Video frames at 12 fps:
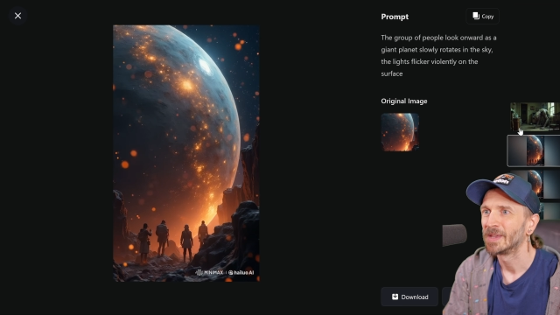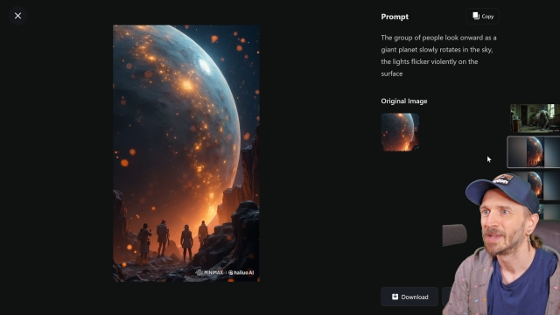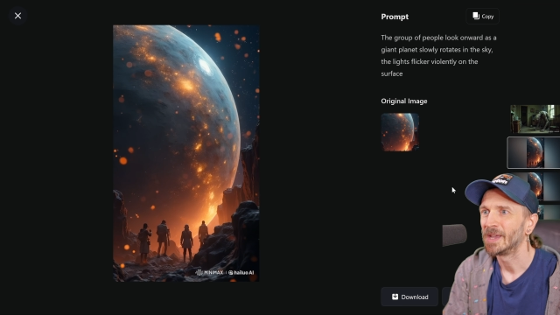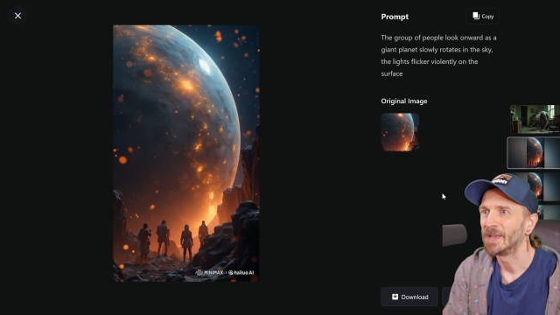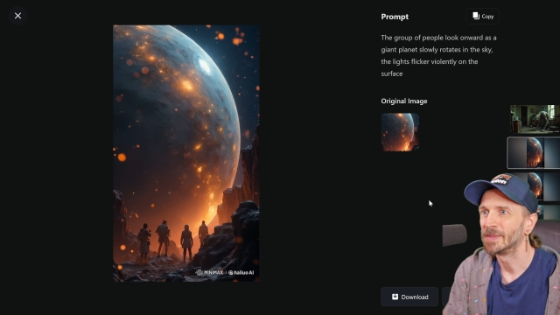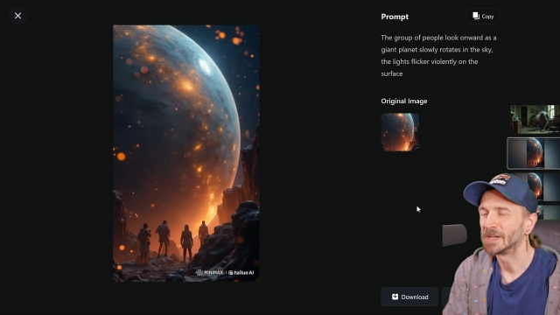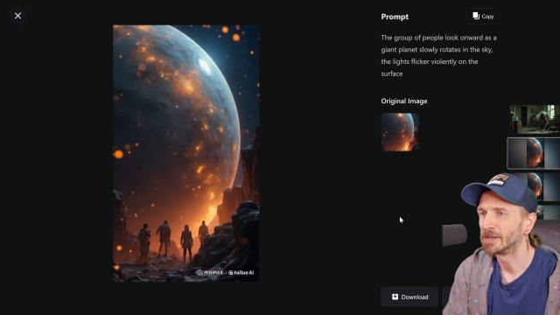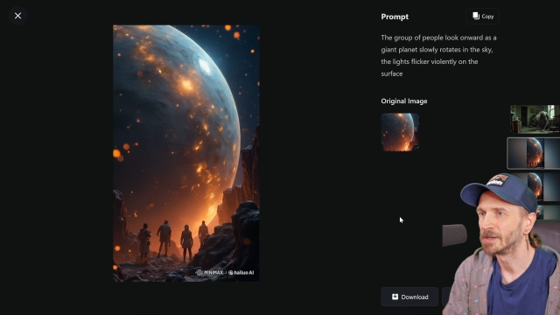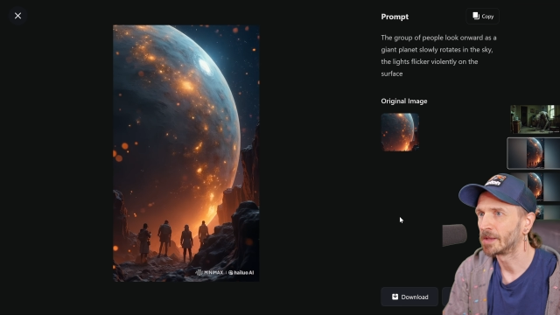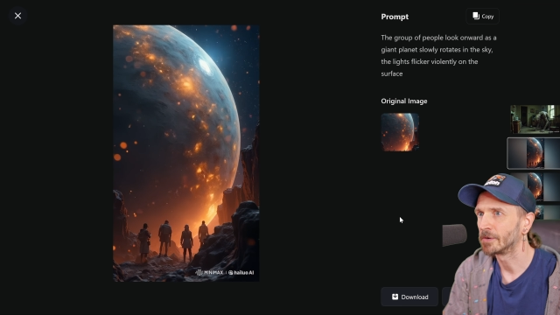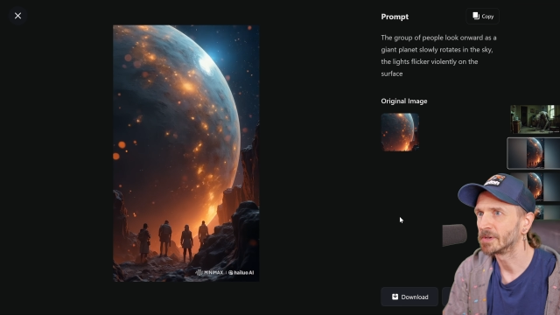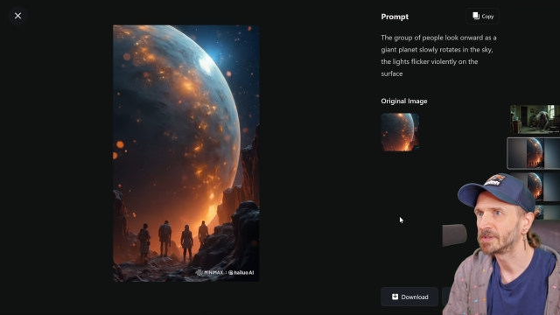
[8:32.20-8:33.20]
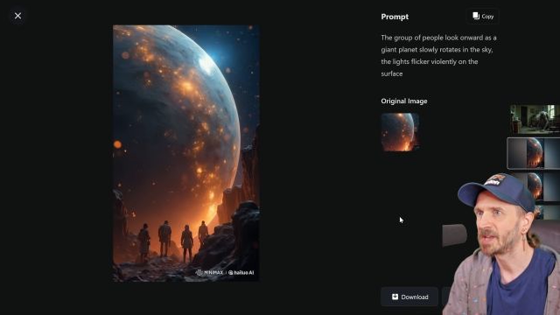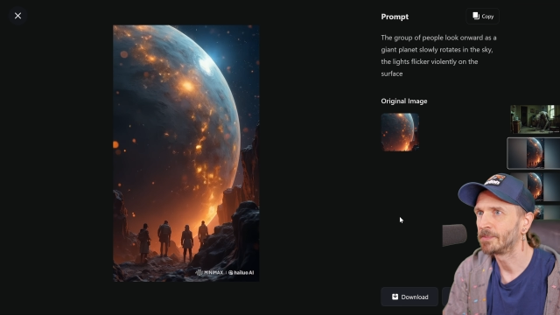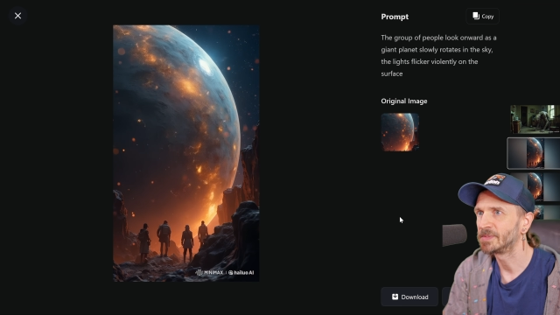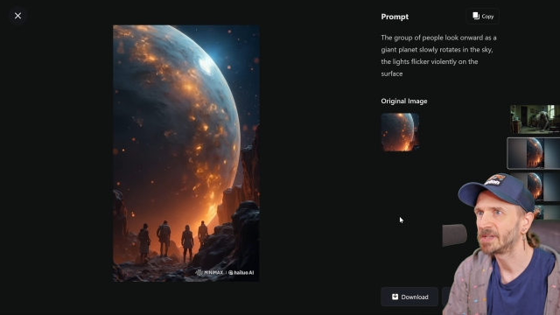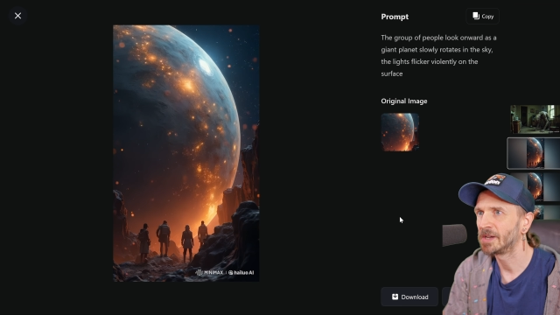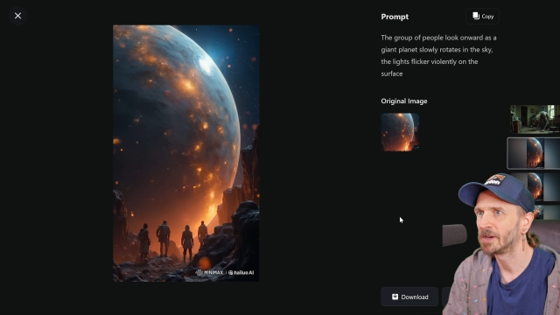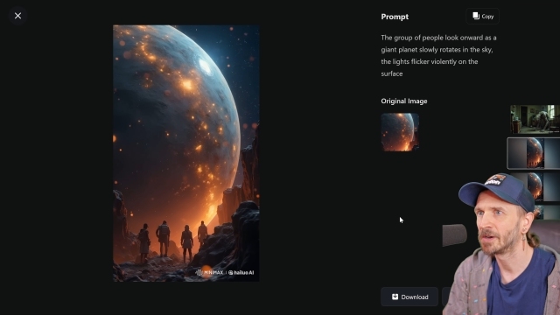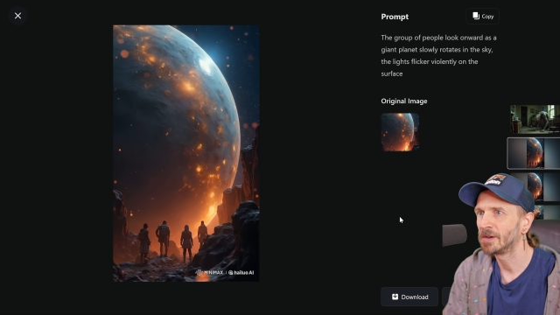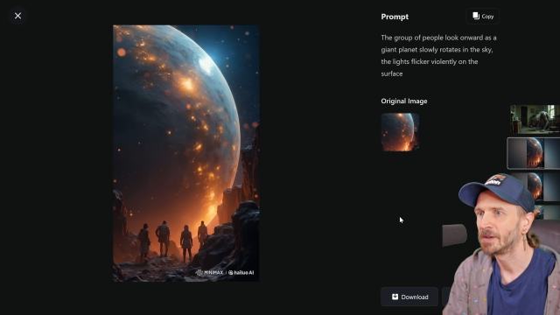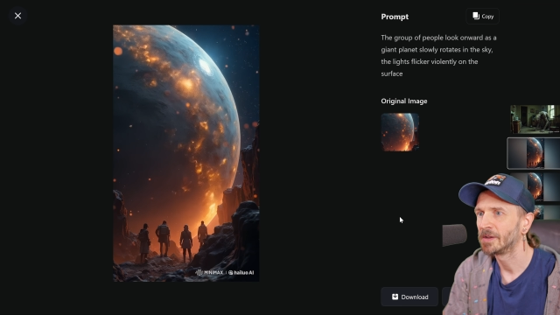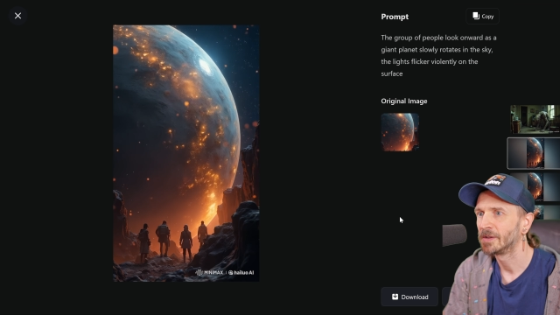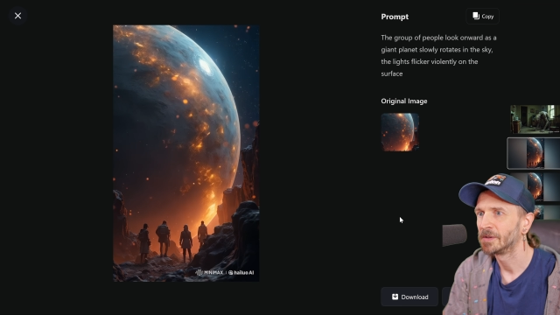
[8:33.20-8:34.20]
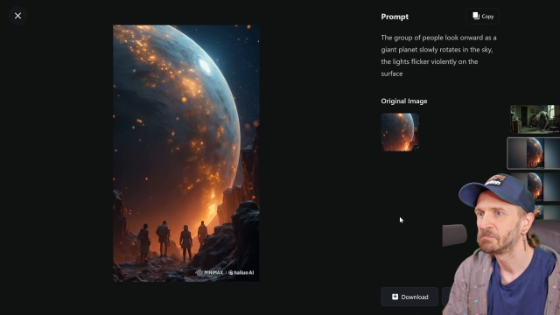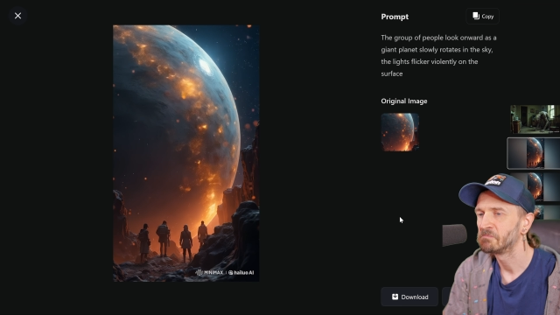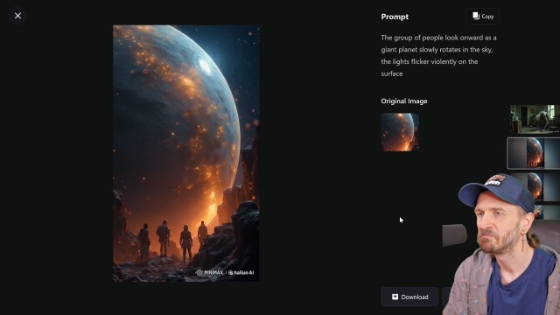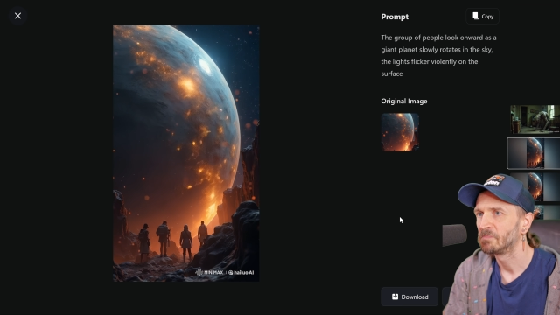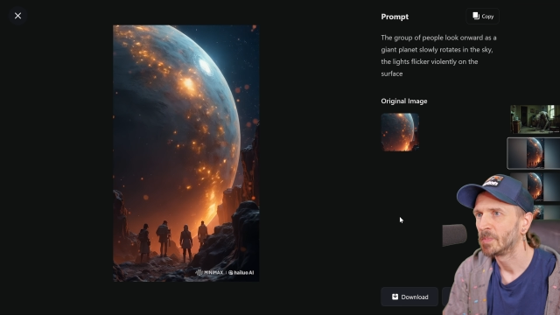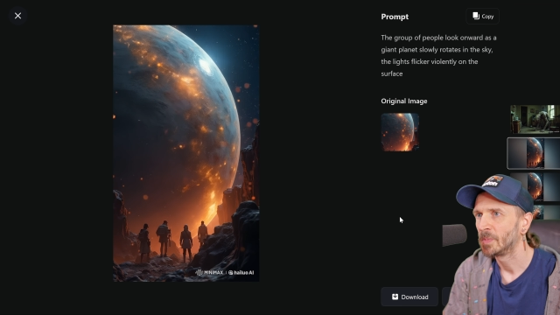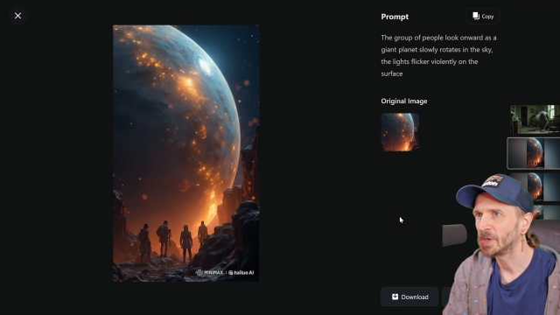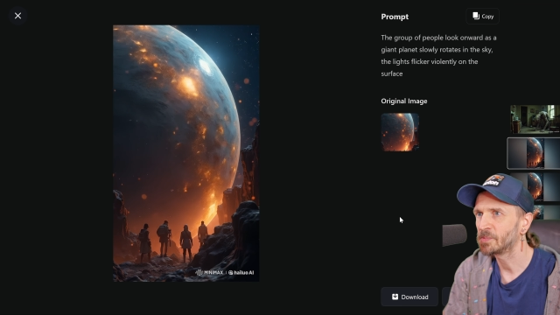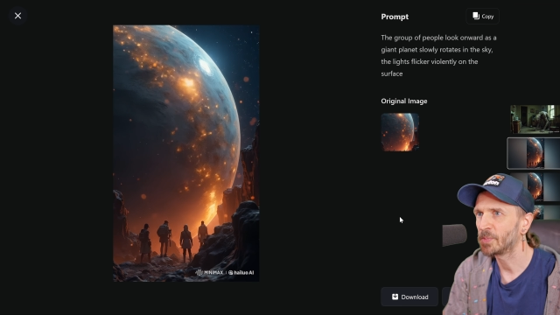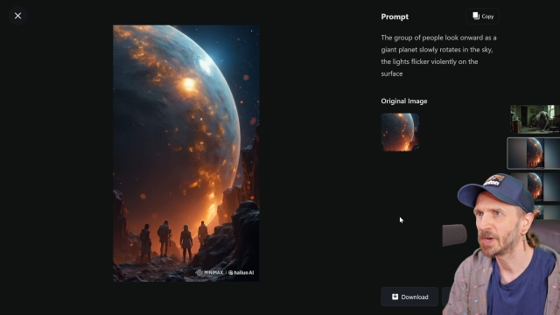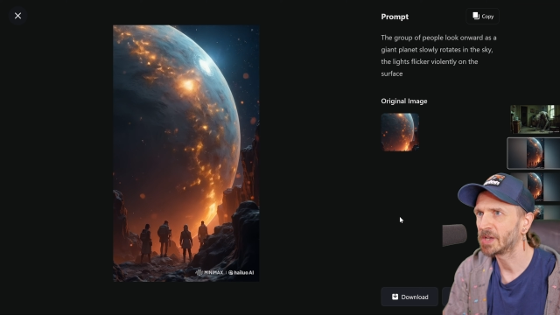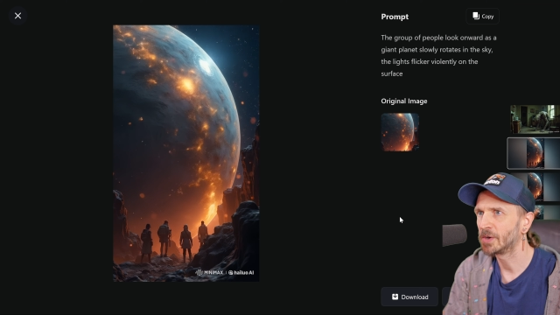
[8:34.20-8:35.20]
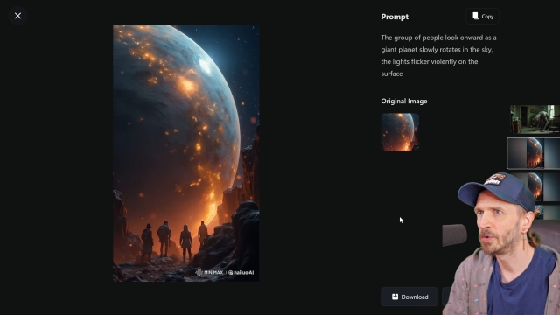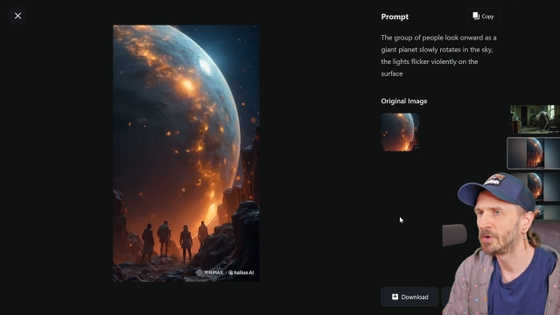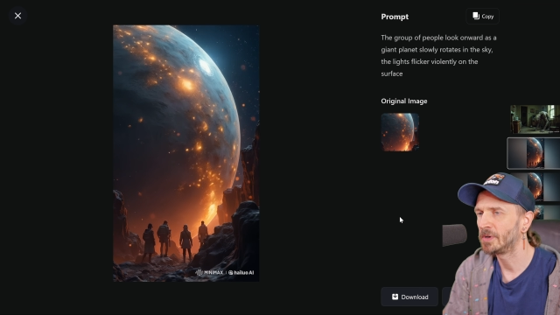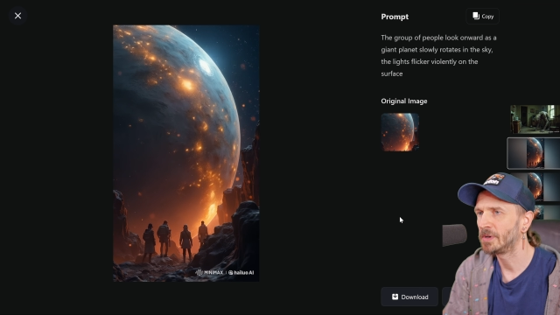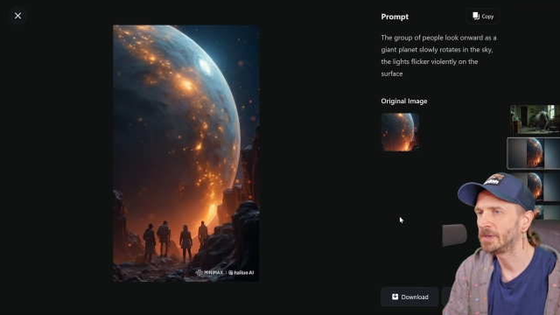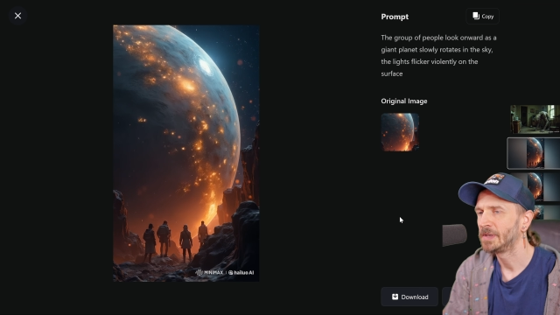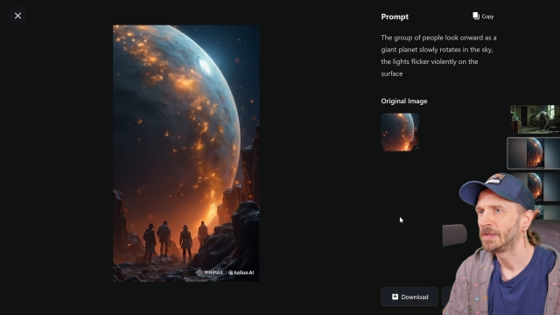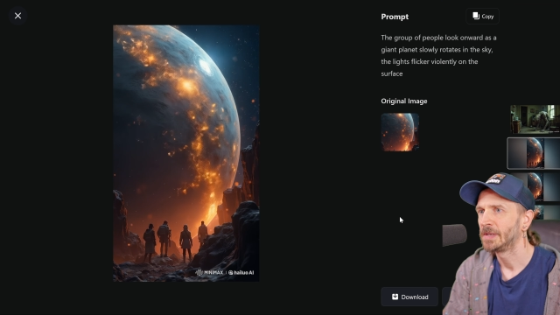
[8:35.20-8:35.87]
And then another attempt here. Looks pretty cool.